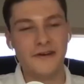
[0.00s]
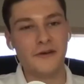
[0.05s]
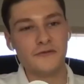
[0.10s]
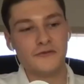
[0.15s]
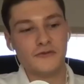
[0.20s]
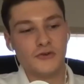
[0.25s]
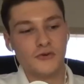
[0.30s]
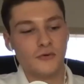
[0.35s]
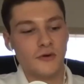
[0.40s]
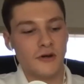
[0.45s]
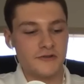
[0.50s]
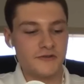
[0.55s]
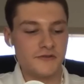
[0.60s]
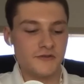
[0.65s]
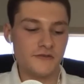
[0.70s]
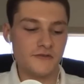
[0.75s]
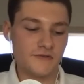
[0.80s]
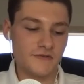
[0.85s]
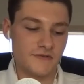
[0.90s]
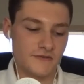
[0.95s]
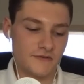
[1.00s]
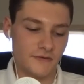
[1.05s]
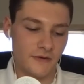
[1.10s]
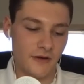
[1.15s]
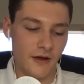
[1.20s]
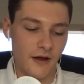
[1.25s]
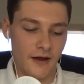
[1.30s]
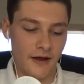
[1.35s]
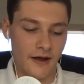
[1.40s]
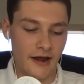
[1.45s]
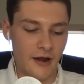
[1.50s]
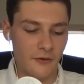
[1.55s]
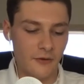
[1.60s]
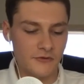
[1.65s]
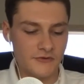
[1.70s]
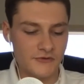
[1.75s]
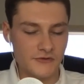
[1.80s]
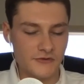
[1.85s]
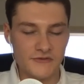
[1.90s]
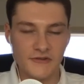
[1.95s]
two questions, how would
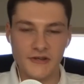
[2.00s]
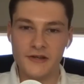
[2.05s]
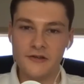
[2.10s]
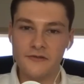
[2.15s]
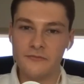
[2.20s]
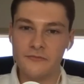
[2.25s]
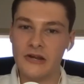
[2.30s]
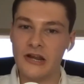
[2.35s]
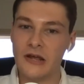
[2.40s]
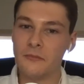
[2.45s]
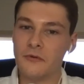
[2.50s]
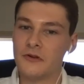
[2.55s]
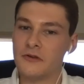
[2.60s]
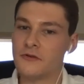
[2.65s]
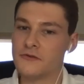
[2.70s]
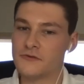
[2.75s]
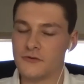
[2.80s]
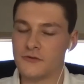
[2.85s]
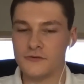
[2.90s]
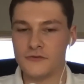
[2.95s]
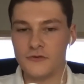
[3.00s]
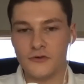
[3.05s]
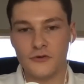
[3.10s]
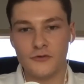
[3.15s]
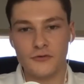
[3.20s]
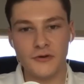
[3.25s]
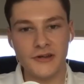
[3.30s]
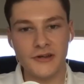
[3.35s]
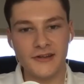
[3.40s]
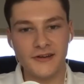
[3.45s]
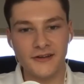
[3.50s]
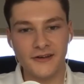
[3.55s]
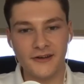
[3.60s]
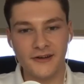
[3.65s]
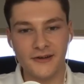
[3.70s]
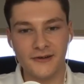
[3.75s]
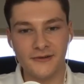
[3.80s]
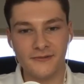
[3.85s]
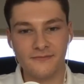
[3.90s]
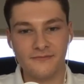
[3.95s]
you say you've been able to use your degree
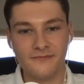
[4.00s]
to,